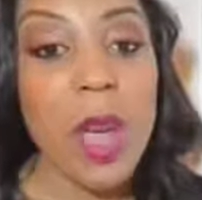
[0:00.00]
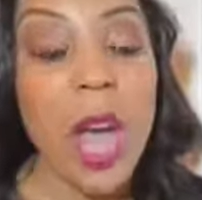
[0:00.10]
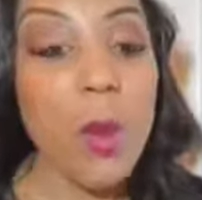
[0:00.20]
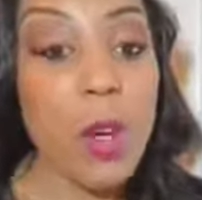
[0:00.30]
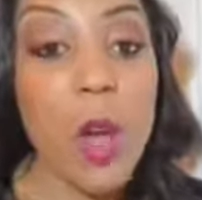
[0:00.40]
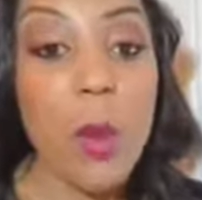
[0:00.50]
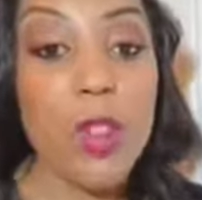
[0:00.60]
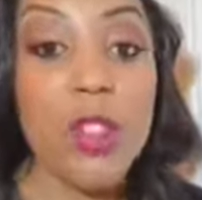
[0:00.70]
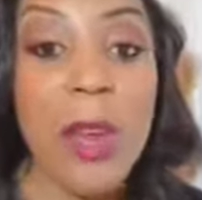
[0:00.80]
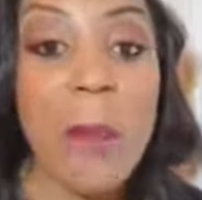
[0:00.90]
I would go
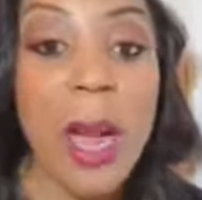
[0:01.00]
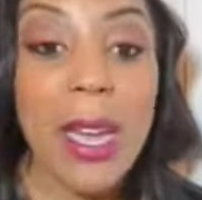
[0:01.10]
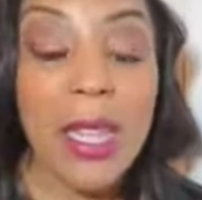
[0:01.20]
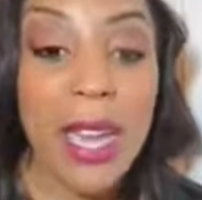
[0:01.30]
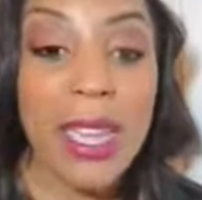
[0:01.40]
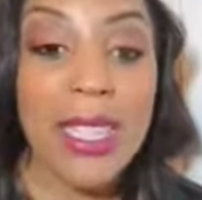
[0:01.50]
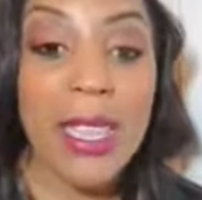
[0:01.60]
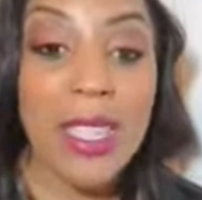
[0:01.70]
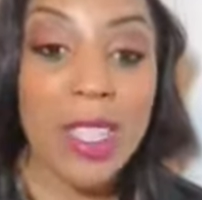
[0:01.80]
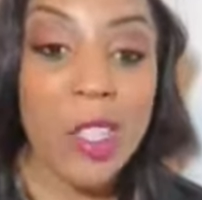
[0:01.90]
and train my clients
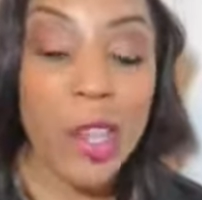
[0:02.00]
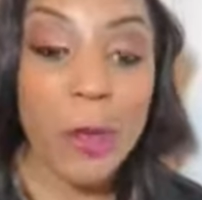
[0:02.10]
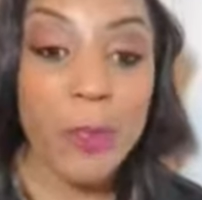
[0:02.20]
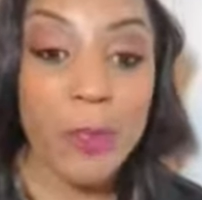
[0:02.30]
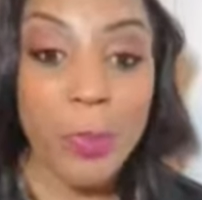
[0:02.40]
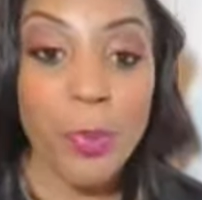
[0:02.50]
at the gym,